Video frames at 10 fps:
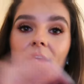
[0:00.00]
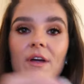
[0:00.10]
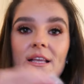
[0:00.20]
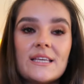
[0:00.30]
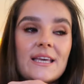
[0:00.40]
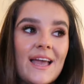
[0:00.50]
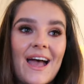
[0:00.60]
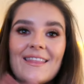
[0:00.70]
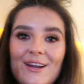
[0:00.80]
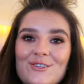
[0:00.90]
get ready
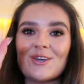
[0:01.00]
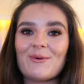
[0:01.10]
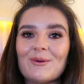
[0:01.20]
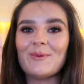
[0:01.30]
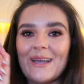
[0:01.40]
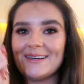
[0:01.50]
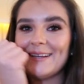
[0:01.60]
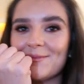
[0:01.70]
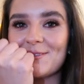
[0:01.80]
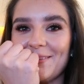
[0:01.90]
and then I'll show you what I'm wearing, and
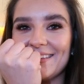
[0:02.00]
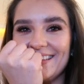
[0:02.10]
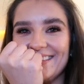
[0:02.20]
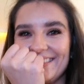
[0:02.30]
then I'm so excited.